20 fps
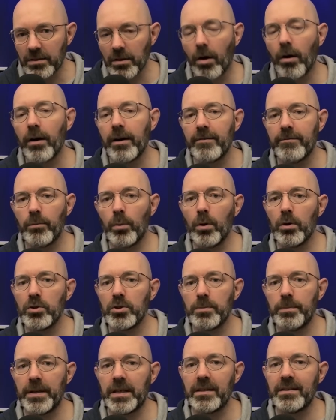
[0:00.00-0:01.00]
dive
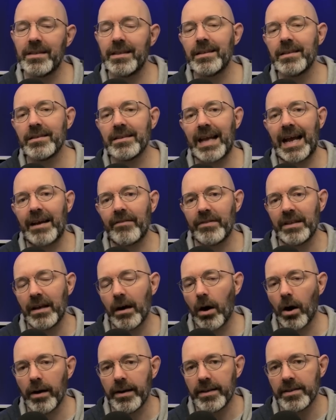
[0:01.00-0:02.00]
watch because it doesn't have the
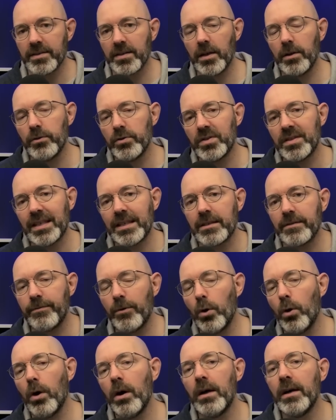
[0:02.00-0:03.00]
ISO
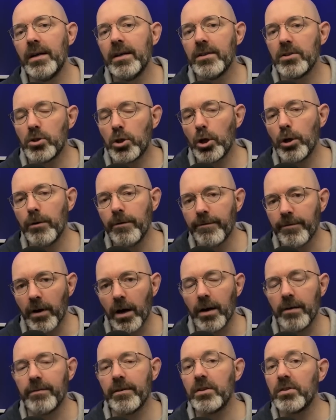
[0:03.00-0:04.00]

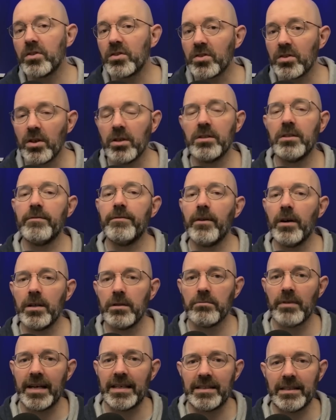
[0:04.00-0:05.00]
6425 certified
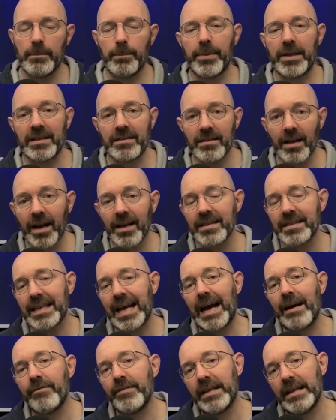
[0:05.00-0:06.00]
rating, but it does
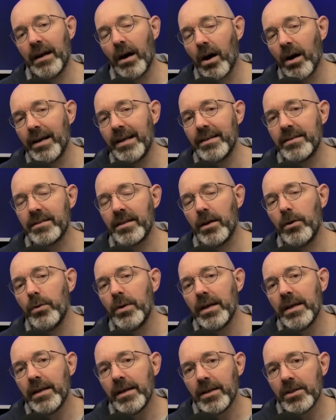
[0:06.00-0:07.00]
have the ISO
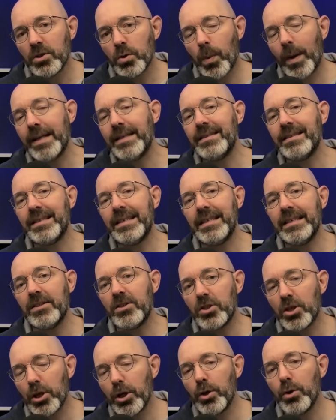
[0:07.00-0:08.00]

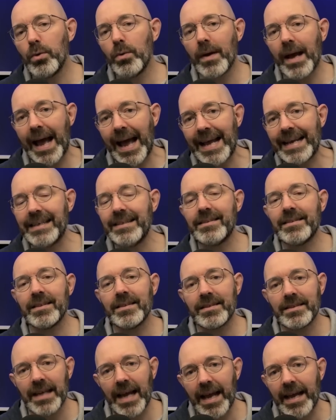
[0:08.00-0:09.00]

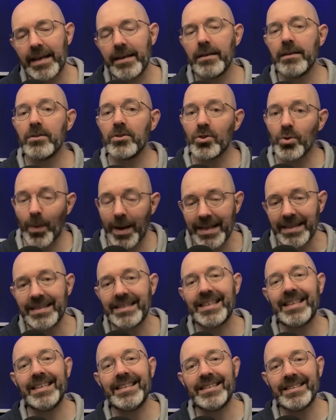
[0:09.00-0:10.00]

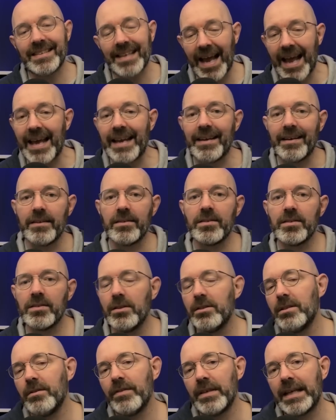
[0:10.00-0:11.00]
22810-2010
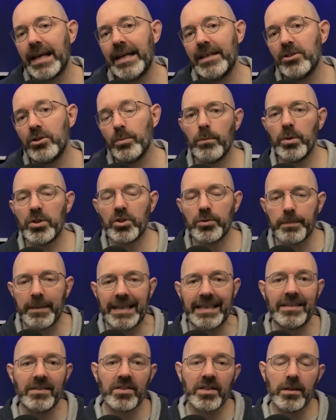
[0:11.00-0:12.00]
certification, which
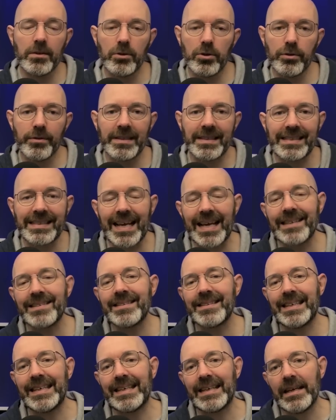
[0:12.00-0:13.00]
means during
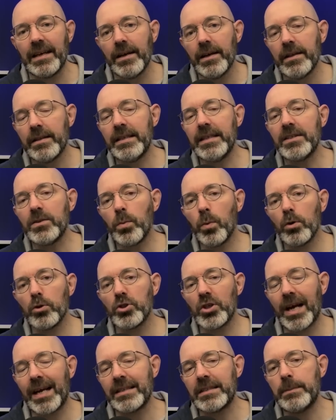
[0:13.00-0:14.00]
testing, this watch
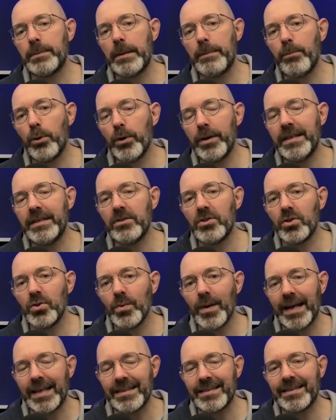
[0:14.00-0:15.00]
had to be put into
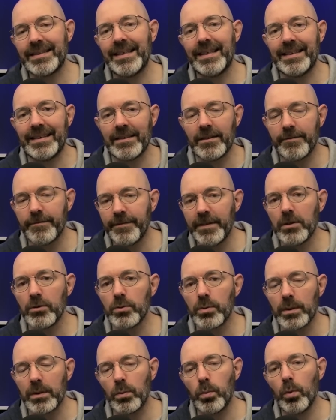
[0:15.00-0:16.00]
a cylinder
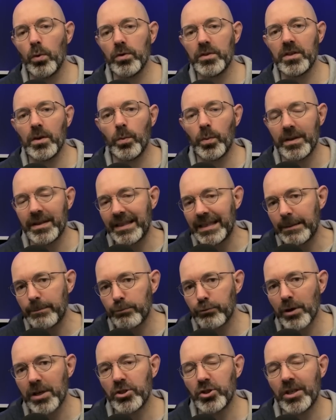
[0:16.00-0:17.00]
filled with water with the
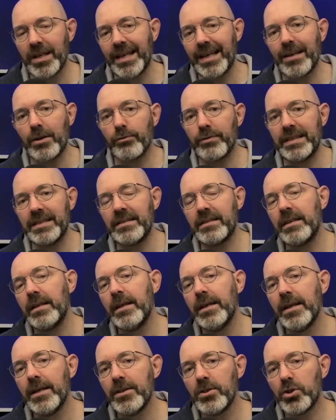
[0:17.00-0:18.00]
pressure increased
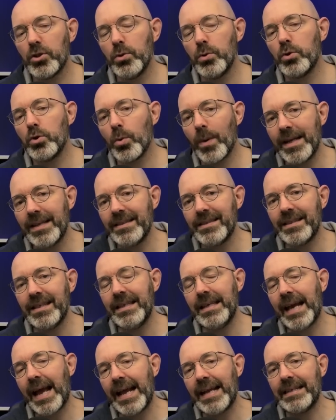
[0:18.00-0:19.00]
to
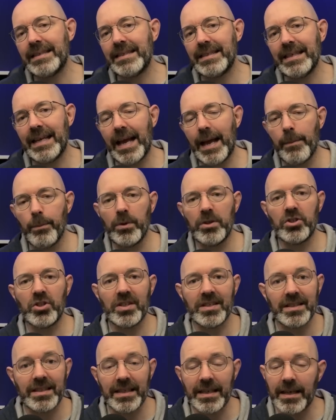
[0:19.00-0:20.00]
20 atm, which
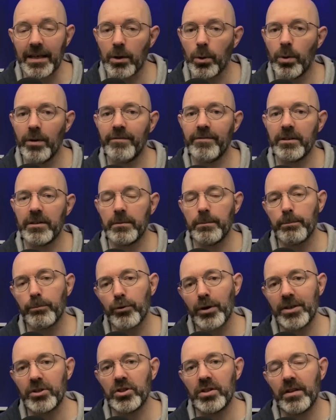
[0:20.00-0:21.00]
is the equivalent
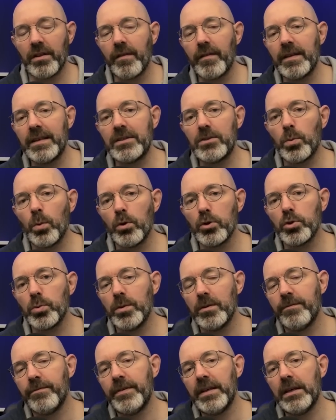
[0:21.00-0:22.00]
pressure that this watch
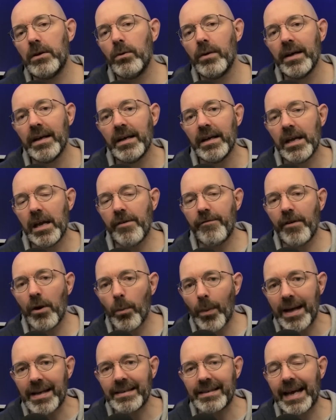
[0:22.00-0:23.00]
would feel if it
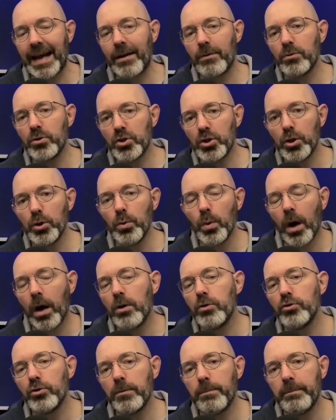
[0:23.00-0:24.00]
went down
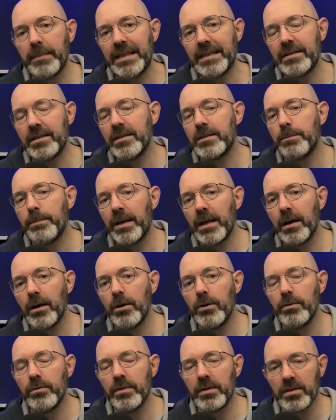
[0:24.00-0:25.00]
200 meters
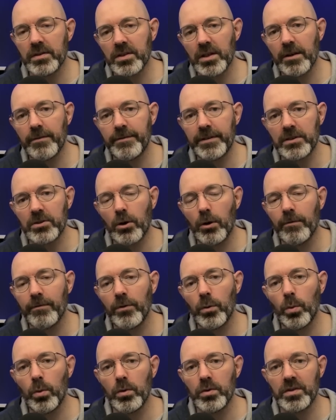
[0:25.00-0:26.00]
below the surface of
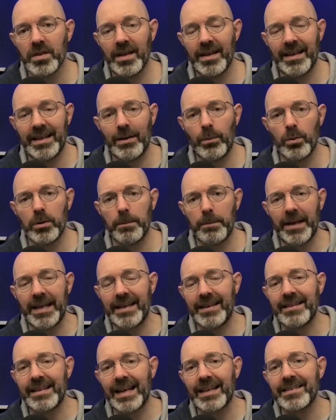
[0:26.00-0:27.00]
the water, and it would
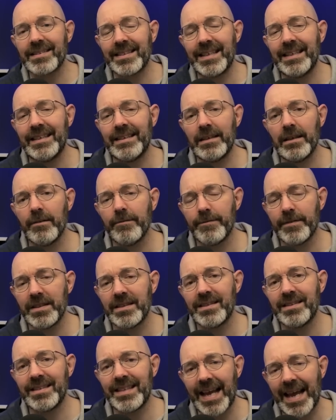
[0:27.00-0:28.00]
be in that cylinder for
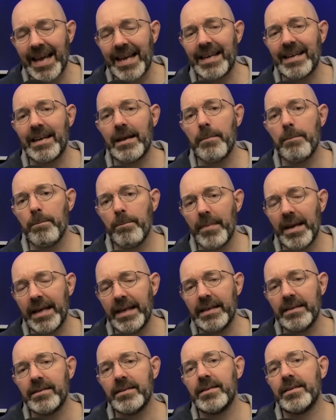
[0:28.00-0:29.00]
10
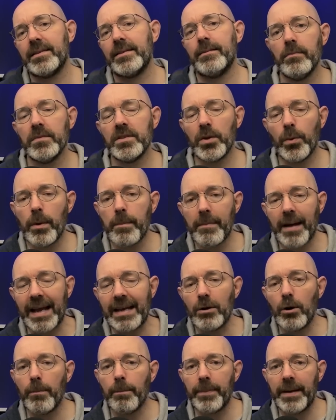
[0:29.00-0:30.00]
minutes. So it may
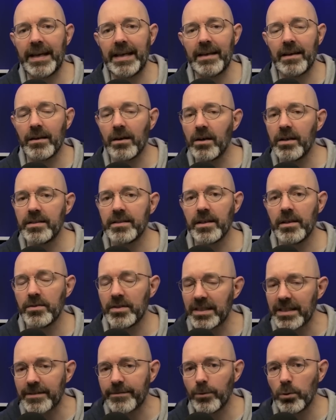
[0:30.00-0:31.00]
not be an ISO
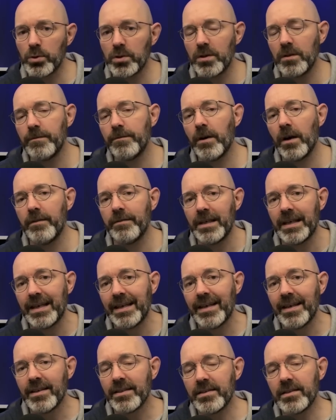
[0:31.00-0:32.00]
6425
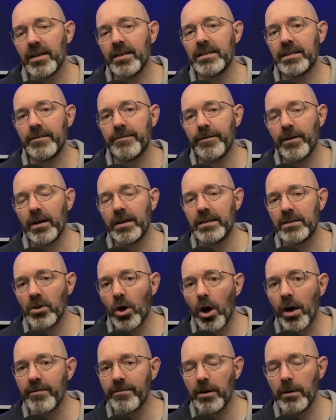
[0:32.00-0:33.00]
certified
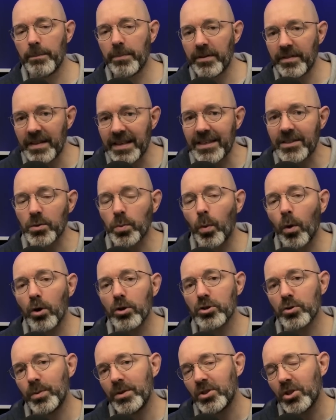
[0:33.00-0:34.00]
diver, but this
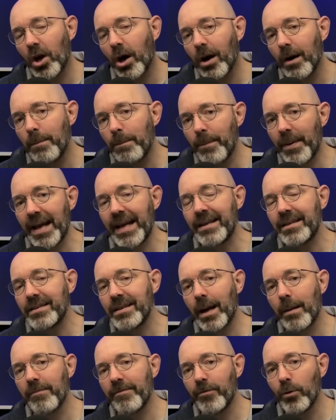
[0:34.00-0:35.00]
watch, which I picked
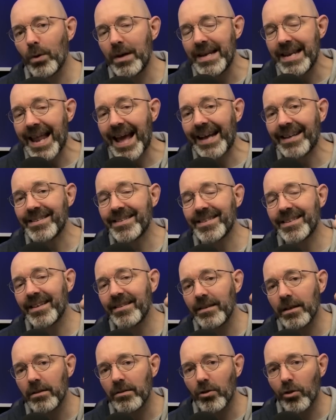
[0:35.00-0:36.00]
up for less
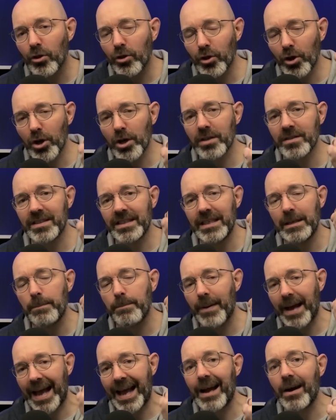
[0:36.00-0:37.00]
than
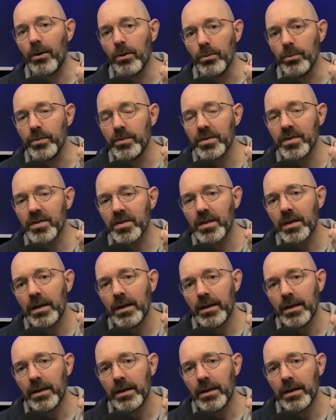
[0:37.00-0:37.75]
£30,